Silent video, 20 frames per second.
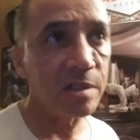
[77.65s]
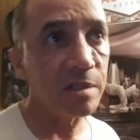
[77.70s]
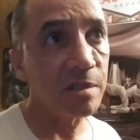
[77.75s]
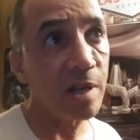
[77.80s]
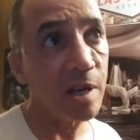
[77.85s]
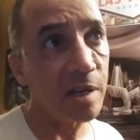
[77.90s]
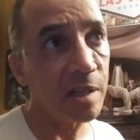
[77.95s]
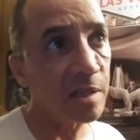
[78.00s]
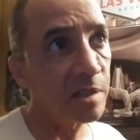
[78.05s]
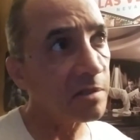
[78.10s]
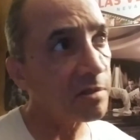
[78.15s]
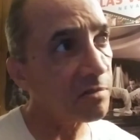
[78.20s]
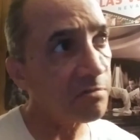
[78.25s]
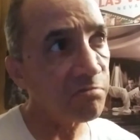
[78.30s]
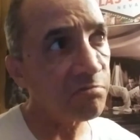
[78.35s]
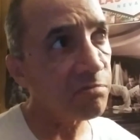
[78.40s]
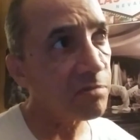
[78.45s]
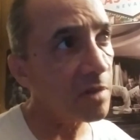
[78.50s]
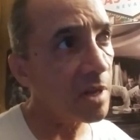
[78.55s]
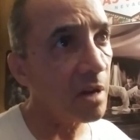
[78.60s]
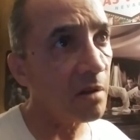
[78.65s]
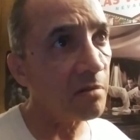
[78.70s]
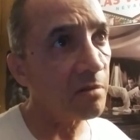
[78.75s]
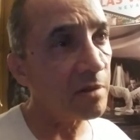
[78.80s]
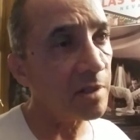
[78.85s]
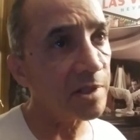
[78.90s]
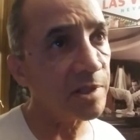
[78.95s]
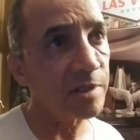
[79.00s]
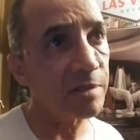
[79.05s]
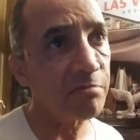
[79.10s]
and then
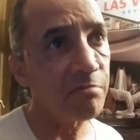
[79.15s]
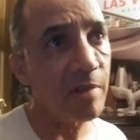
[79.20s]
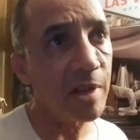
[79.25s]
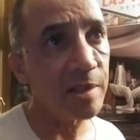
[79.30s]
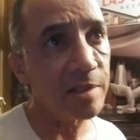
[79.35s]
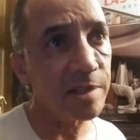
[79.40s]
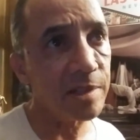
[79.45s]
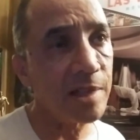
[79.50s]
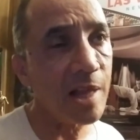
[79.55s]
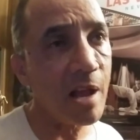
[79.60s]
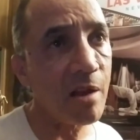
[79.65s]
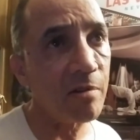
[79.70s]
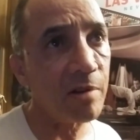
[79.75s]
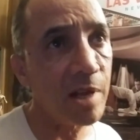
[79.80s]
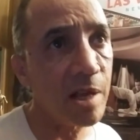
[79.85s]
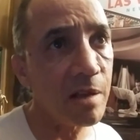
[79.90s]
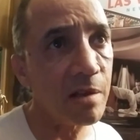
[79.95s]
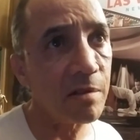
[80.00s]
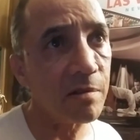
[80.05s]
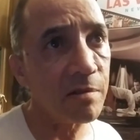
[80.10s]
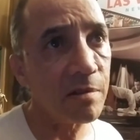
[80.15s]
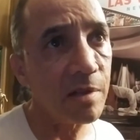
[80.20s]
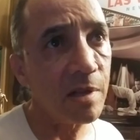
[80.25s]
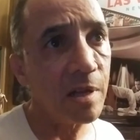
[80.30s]
it's downhill.